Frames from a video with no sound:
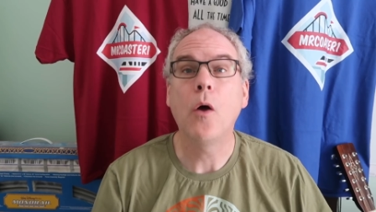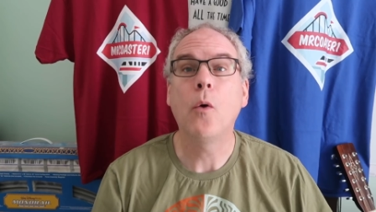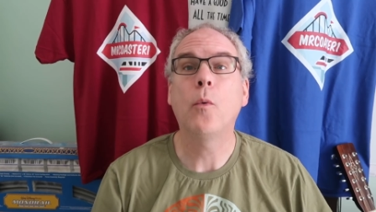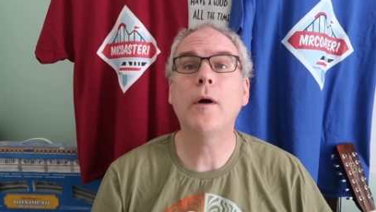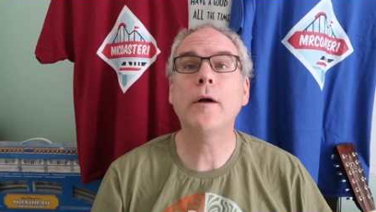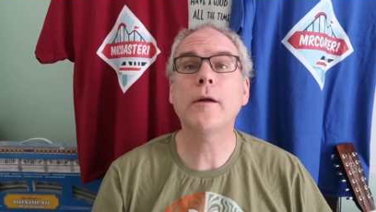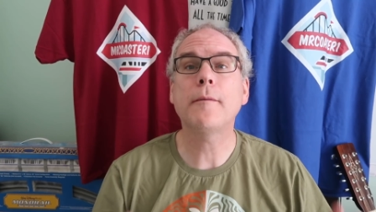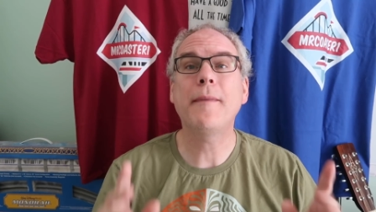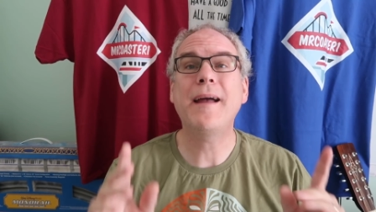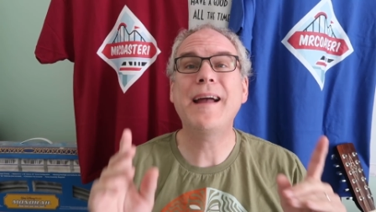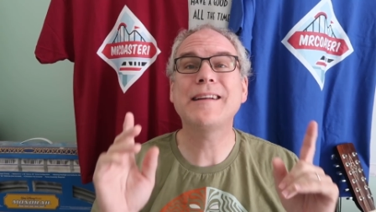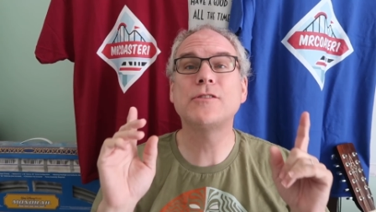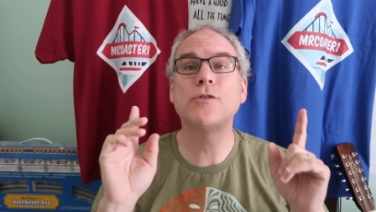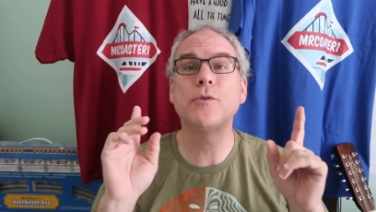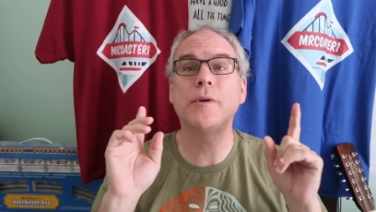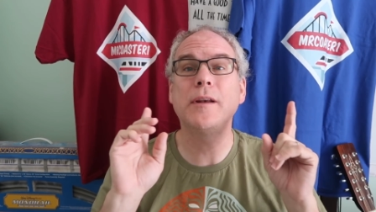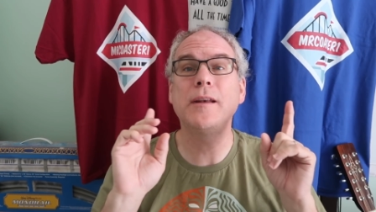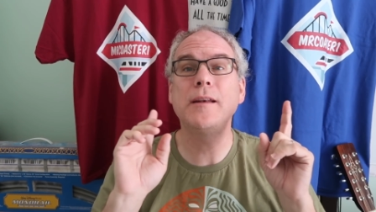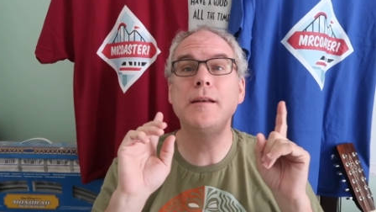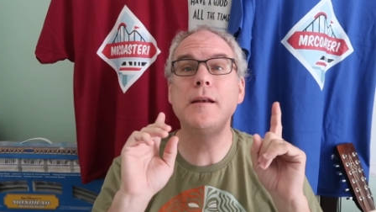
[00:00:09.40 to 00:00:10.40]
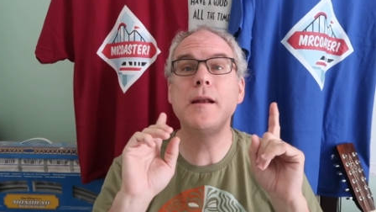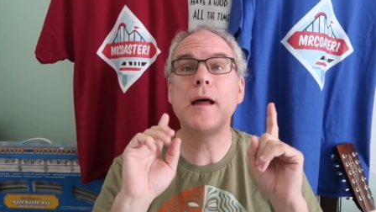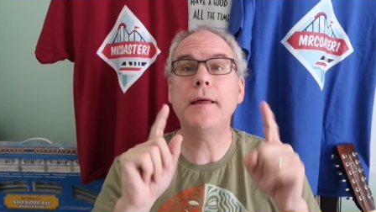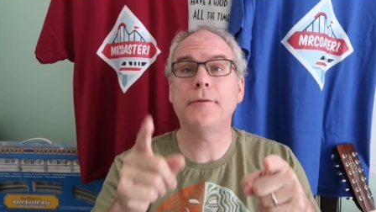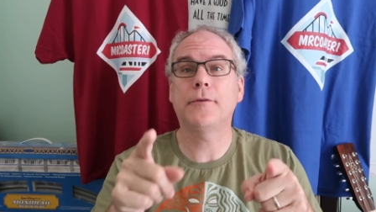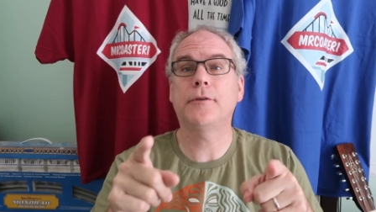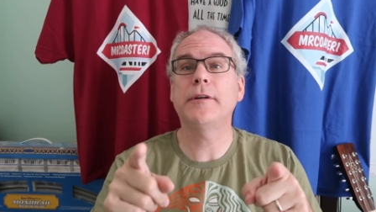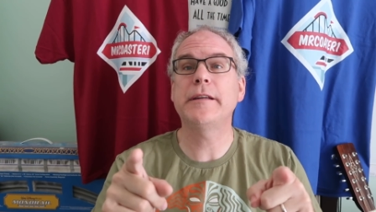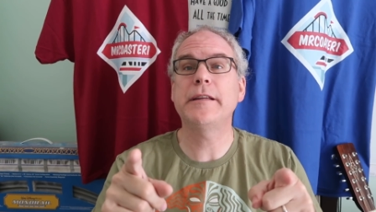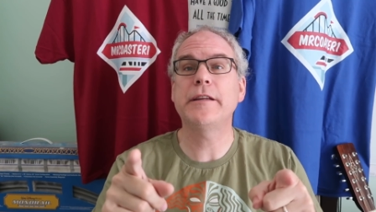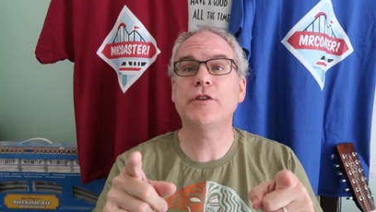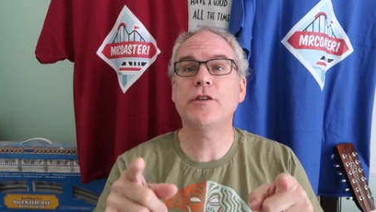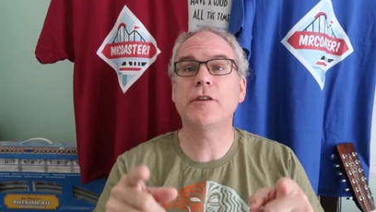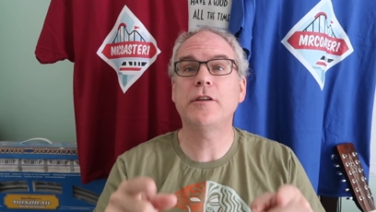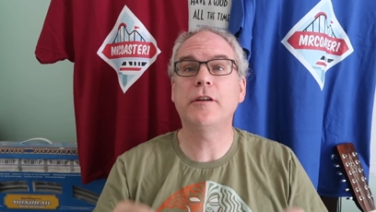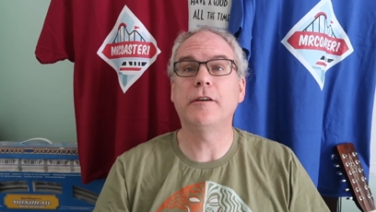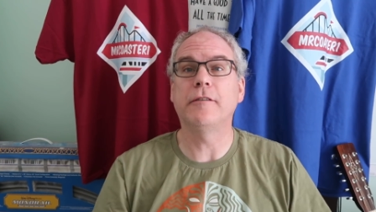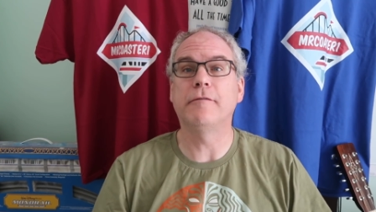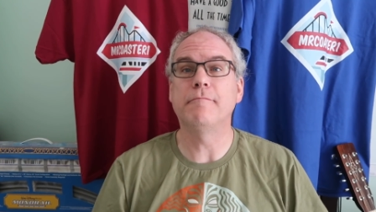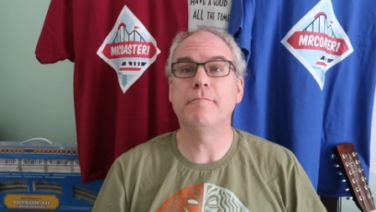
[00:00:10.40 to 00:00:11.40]
Welcome back to another
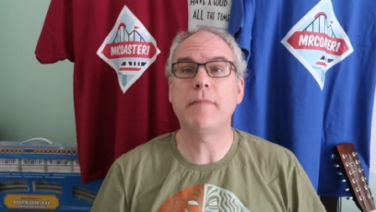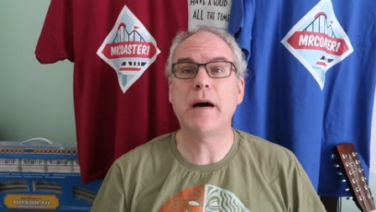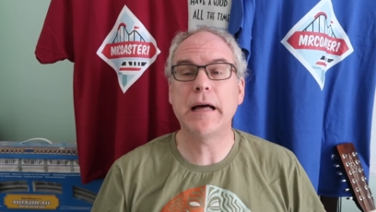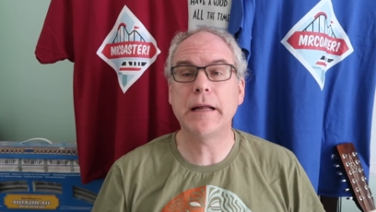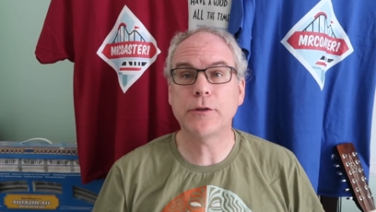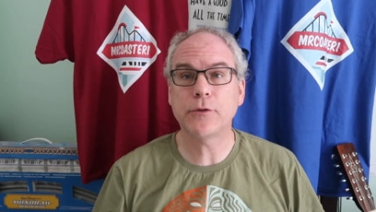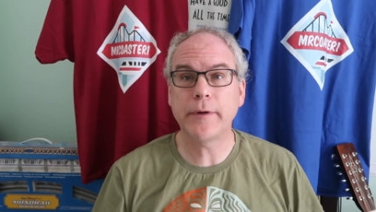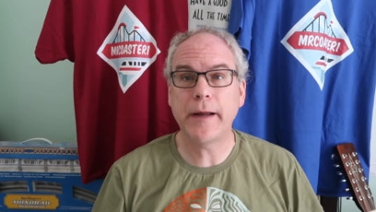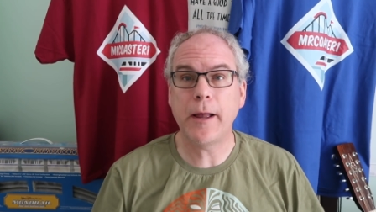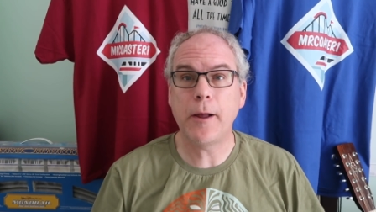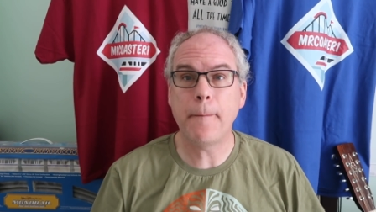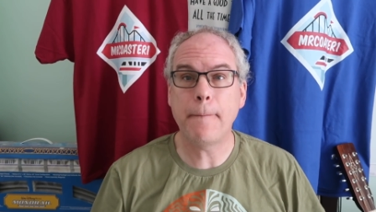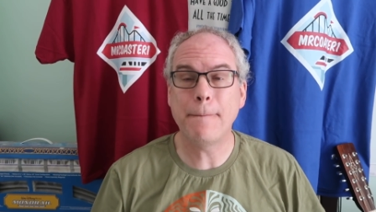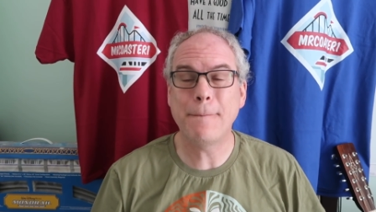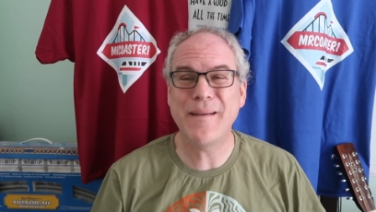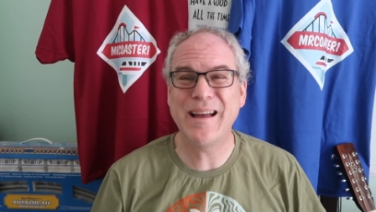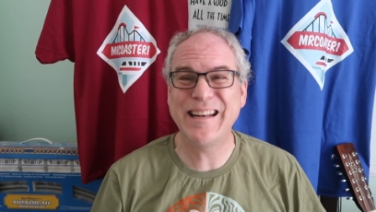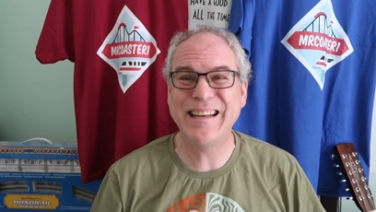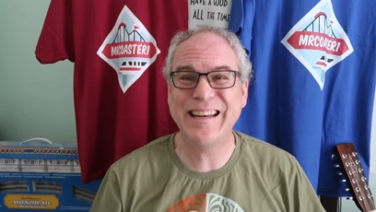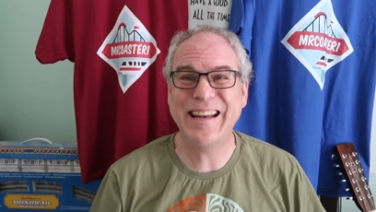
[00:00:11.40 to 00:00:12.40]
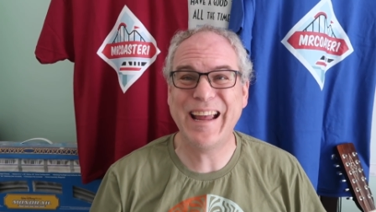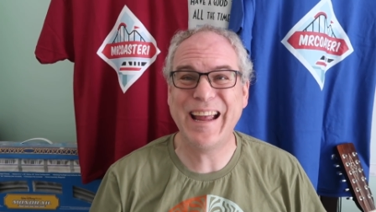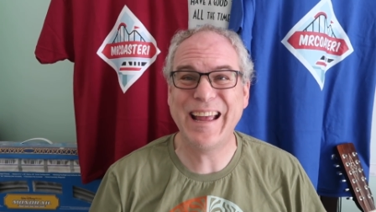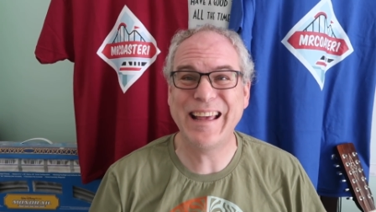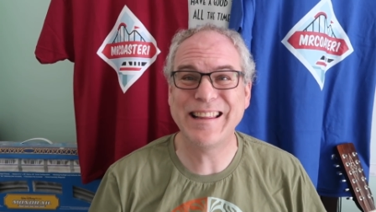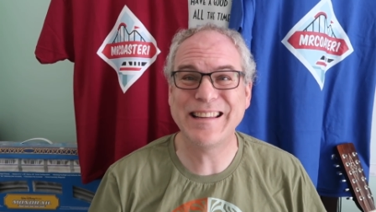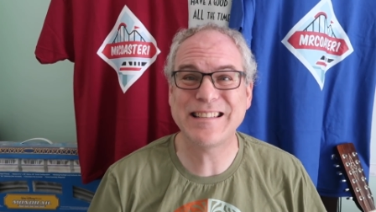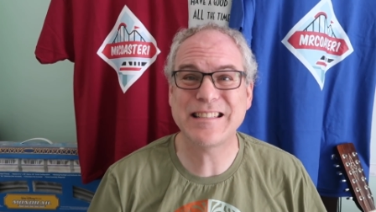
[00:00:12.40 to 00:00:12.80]
edition of Monorail Monday.